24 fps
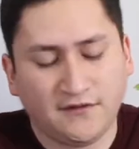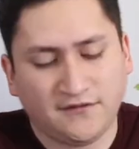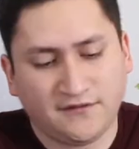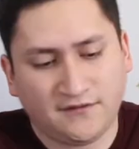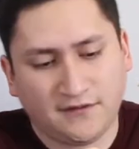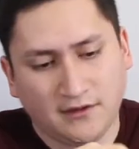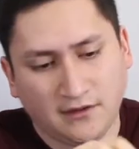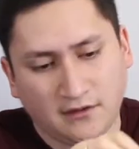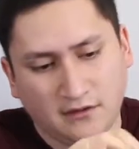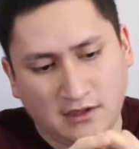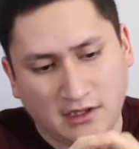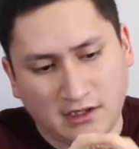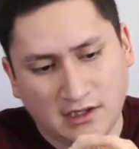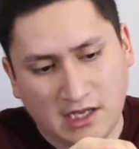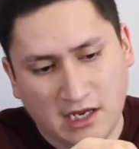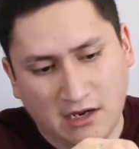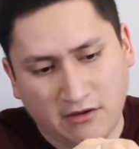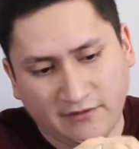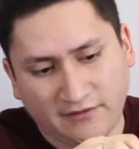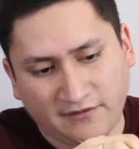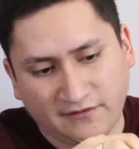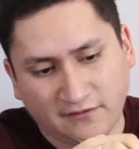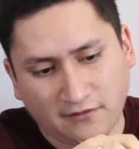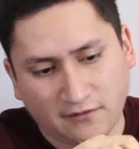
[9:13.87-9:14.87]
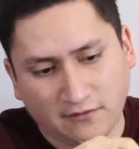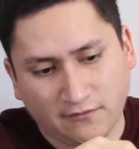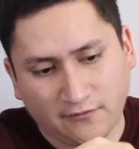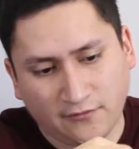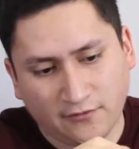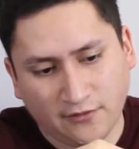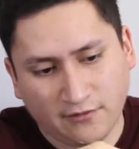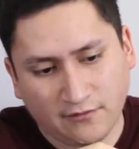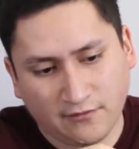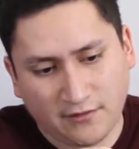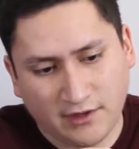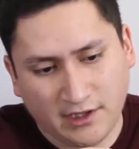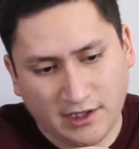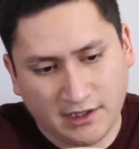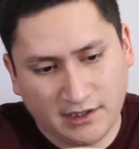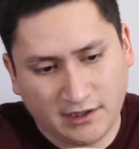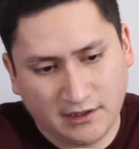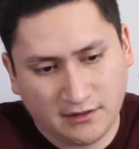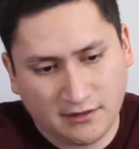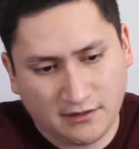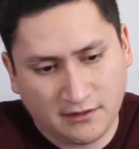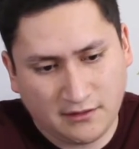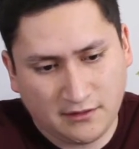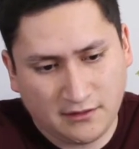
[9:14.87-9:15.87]
Still allowing some room right
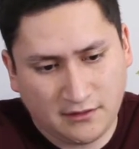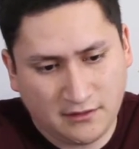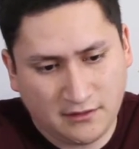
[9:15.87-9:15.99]
here